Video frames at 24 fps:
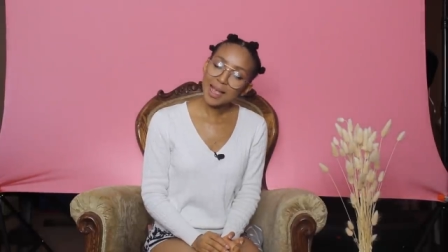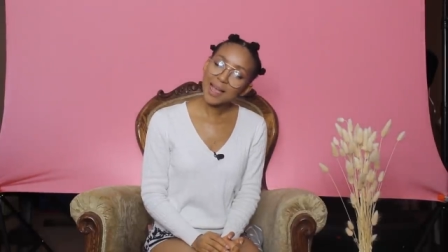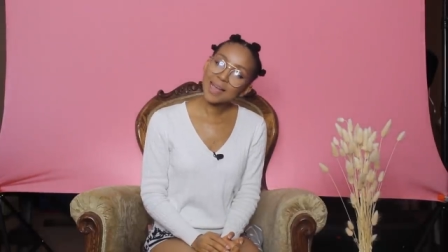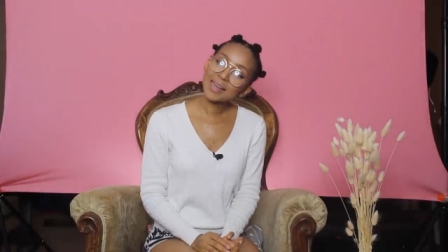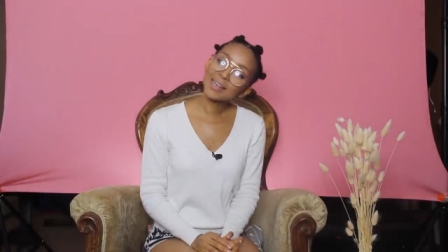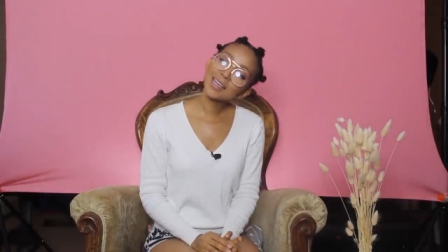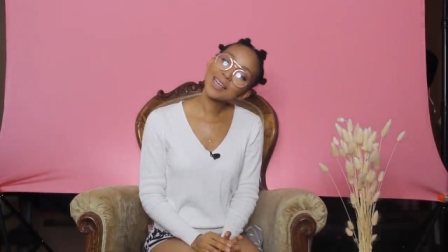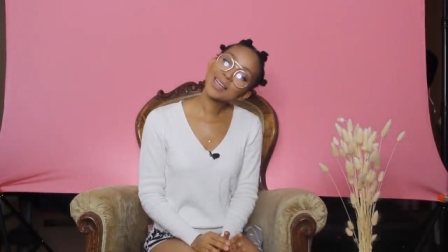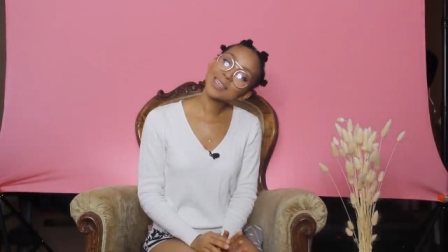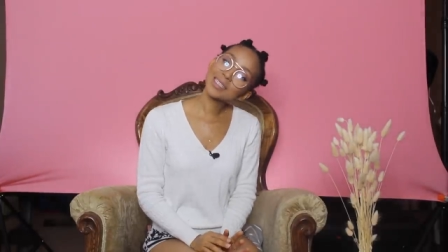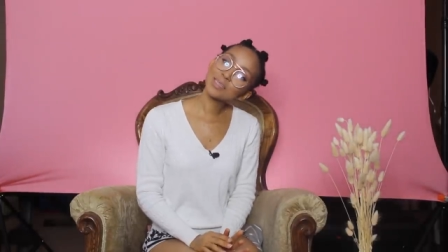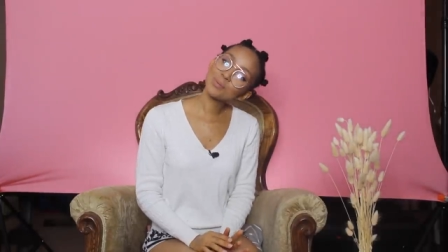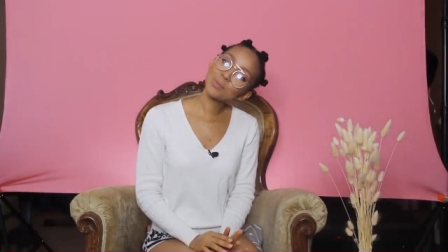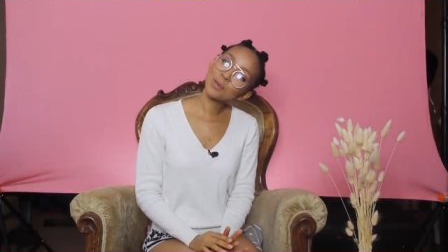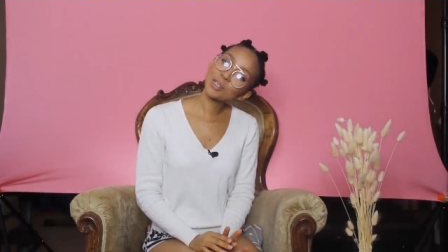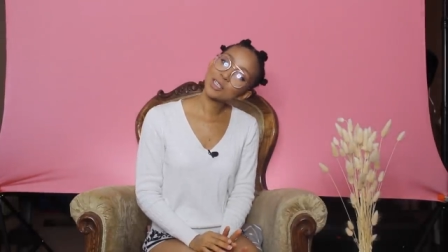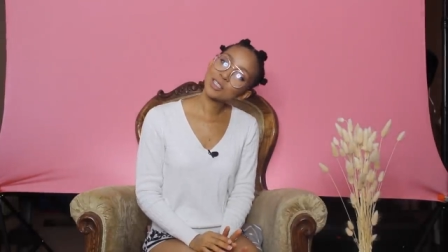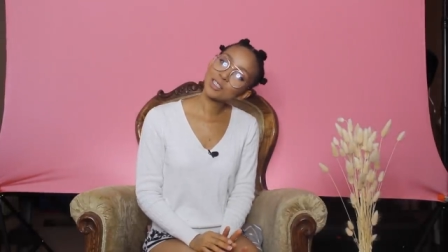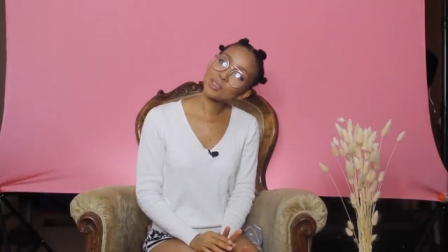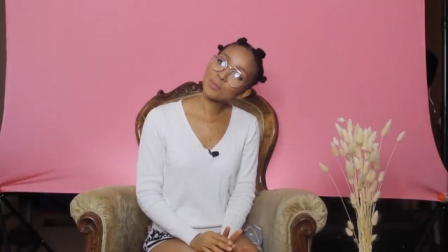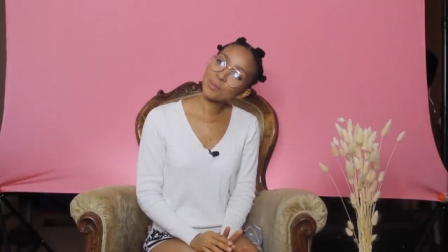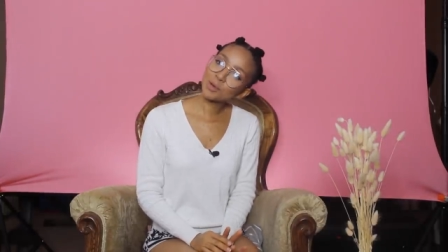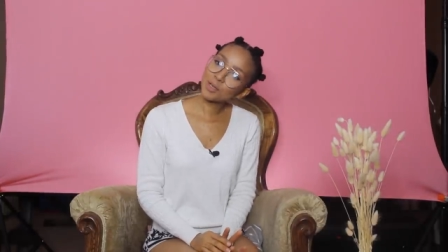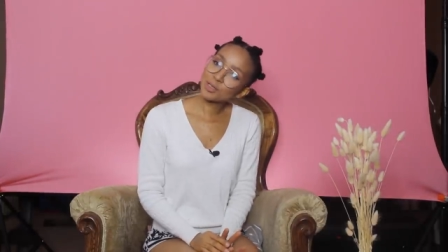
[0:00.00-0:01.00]
An expert
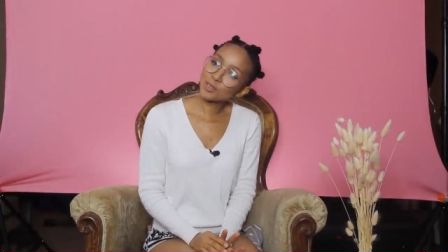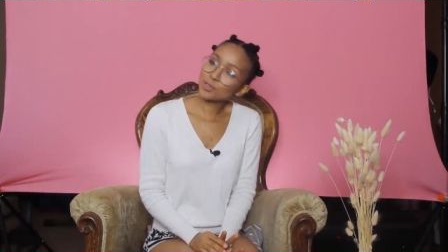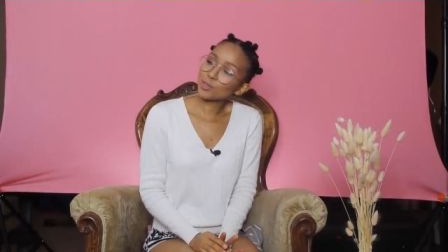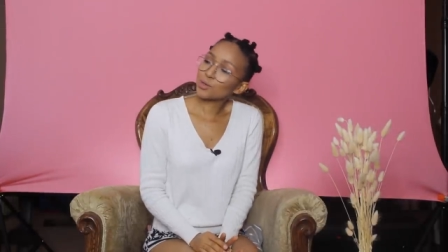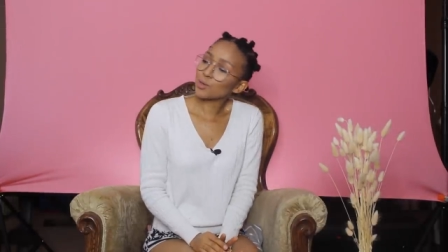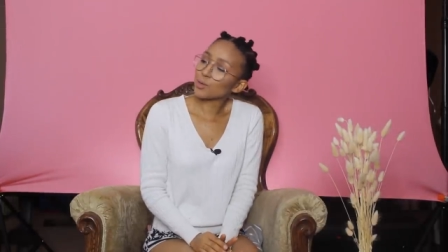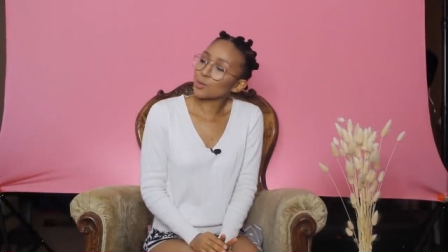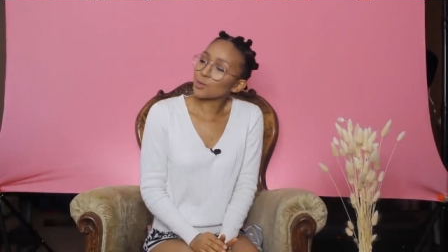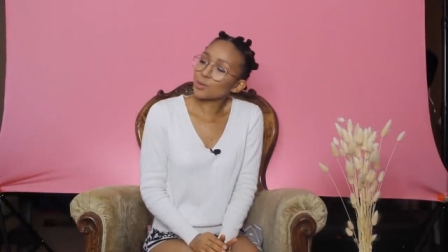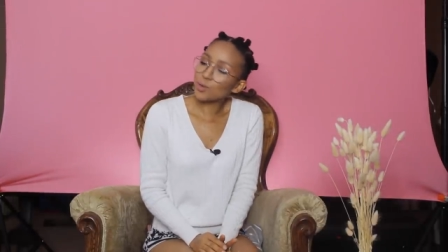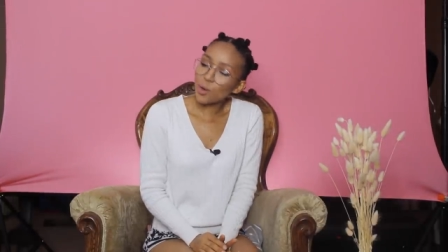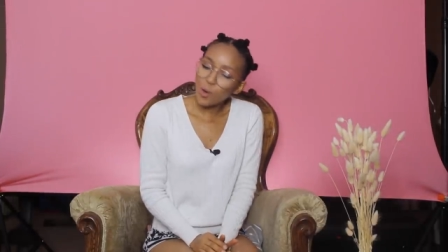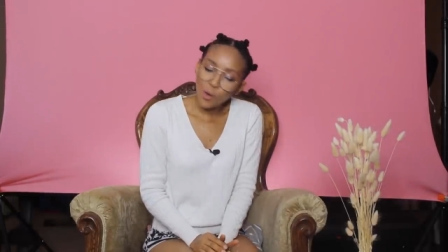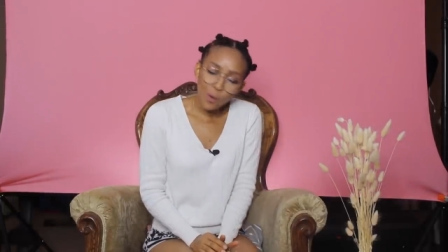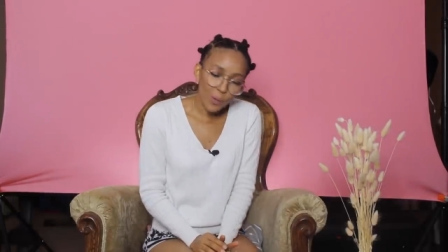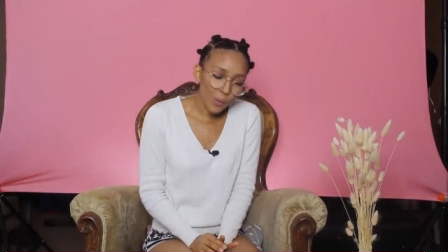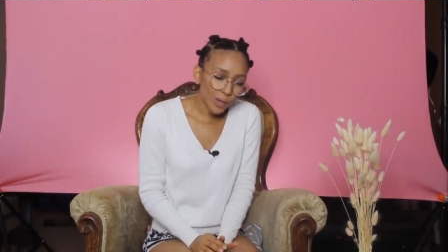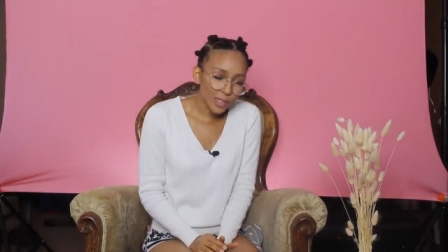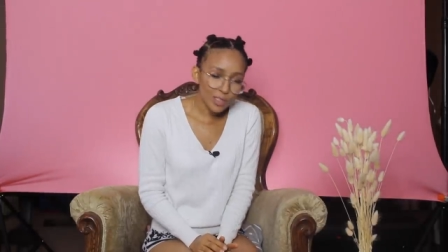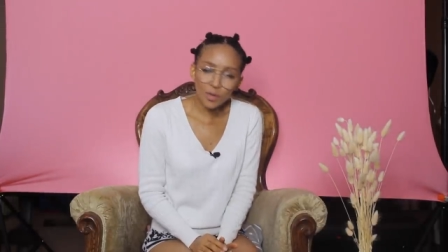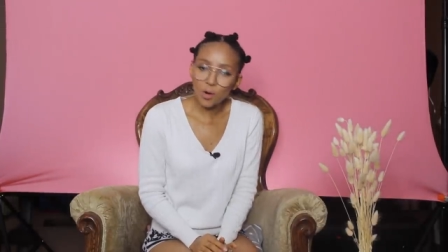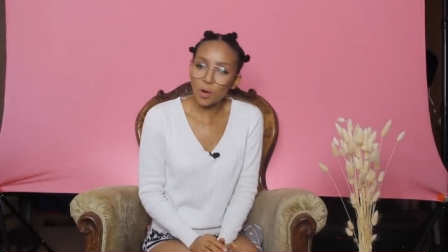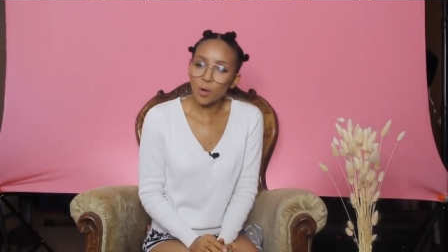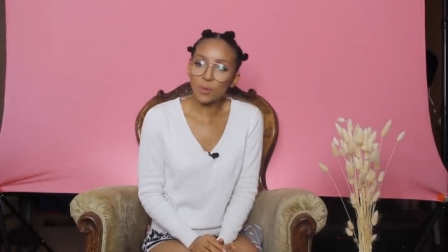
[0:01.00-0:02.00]
is a person who's
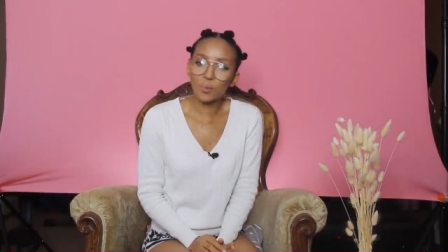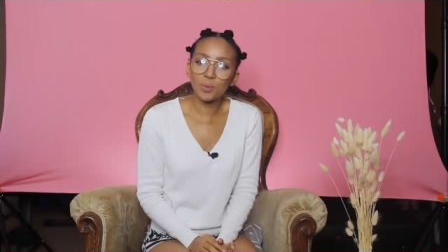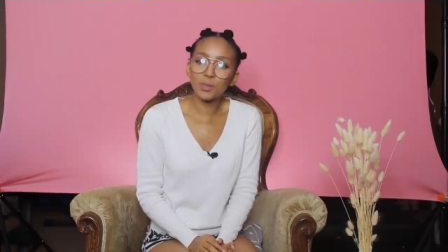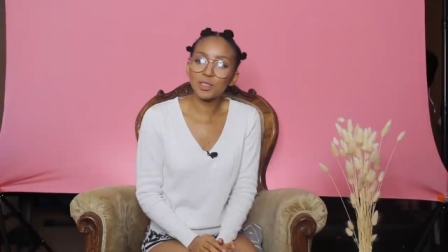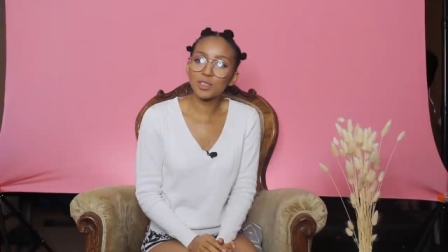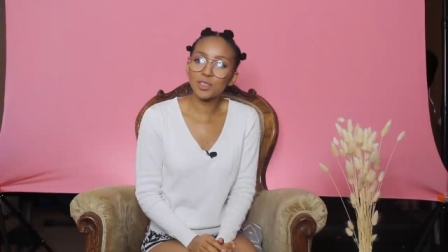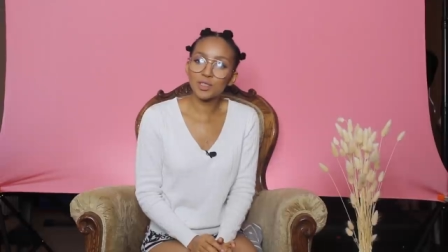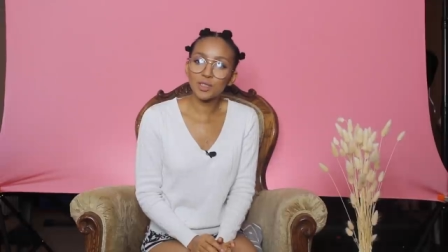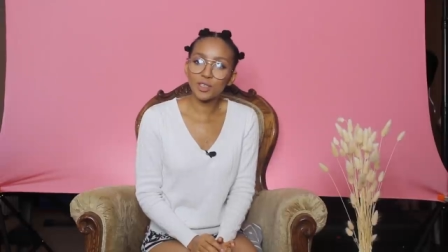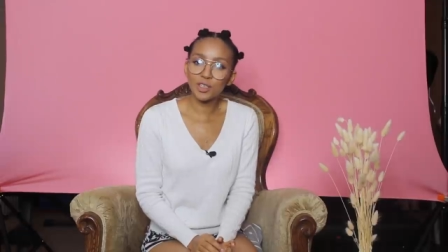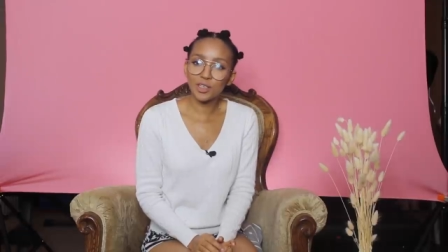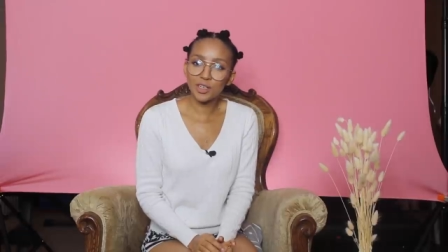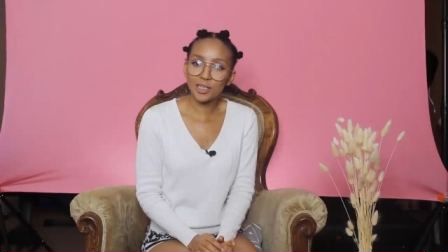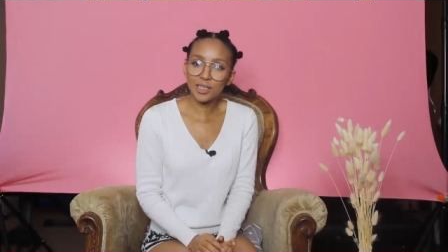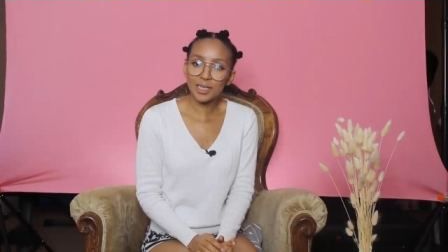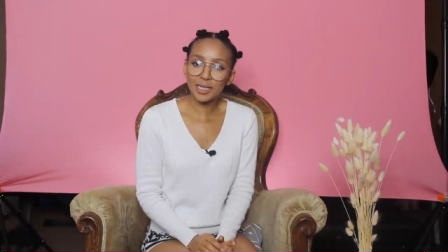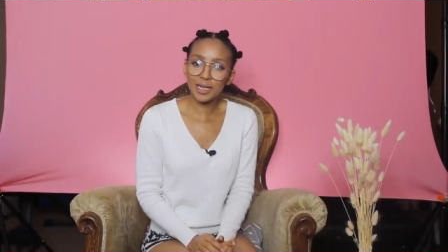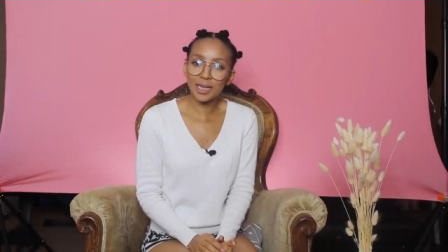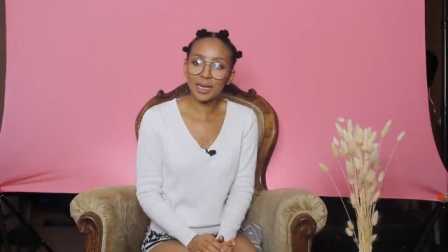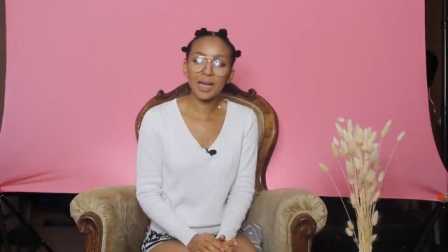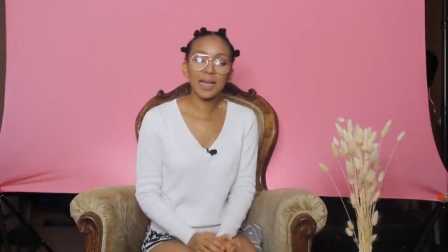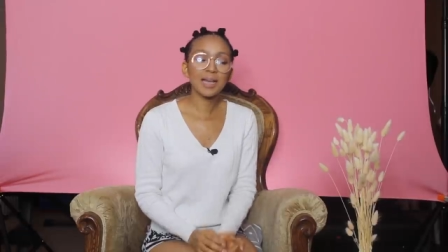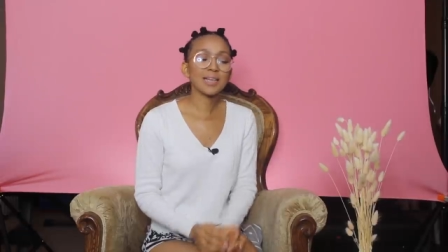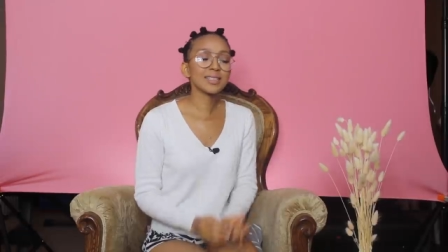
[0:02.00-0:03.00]
always open to
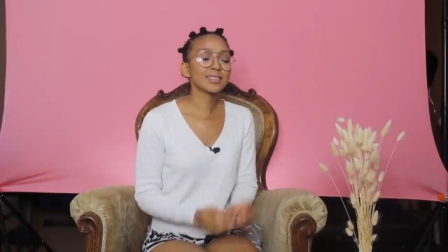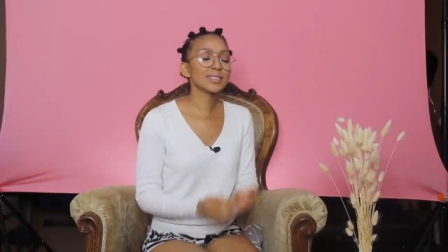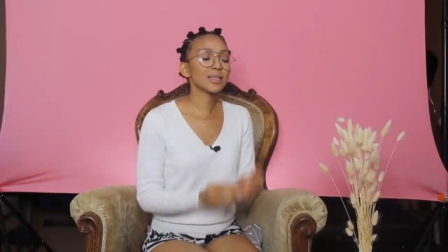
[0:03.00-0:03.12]
learning,